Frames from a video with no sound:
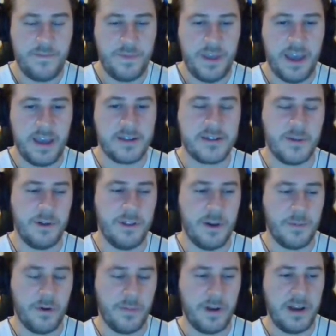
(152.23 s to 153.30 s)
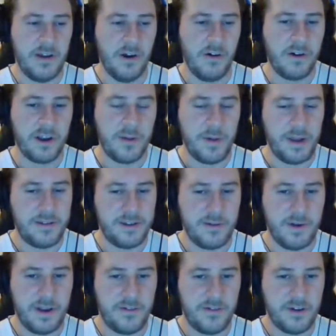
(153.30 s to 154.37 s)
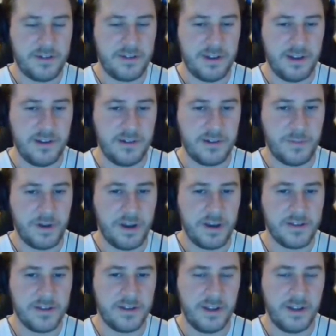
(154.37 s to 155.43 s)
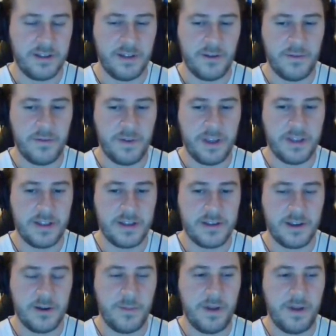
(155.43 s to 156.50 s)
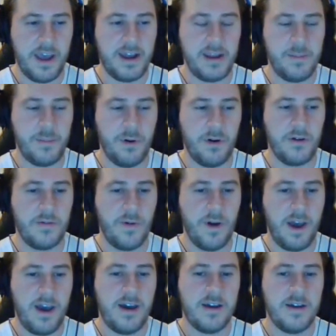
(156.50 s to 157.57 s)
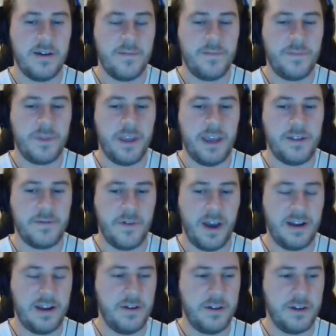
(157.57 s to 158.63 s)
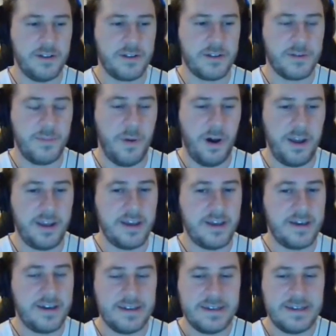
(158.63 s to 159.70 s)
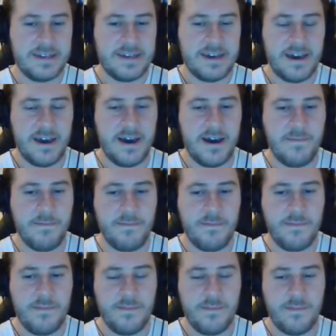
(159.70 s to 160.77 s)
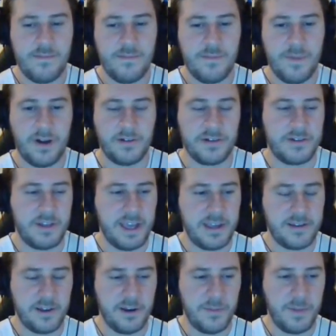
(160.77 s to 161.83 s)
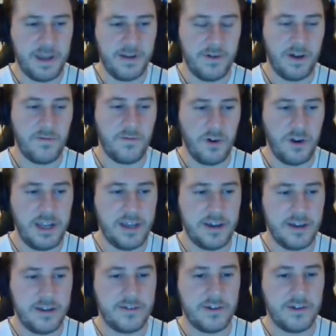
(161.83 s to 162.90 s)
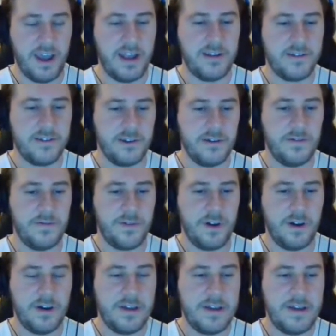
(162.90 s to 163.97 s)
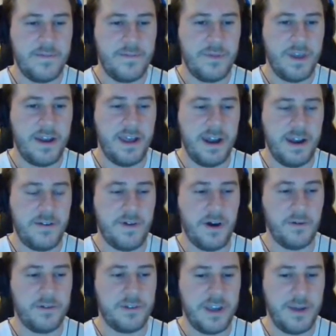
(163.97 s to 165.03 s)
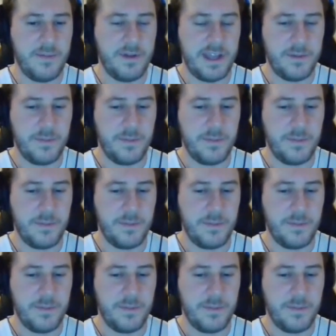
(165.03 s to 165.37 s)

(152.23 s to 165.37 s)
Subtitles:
someone that I'm probably not going to be too interested in just because I don't think there's going to be at any point where his value can spike. I just think he's going to be a really good tight end 2 for an NFL team and then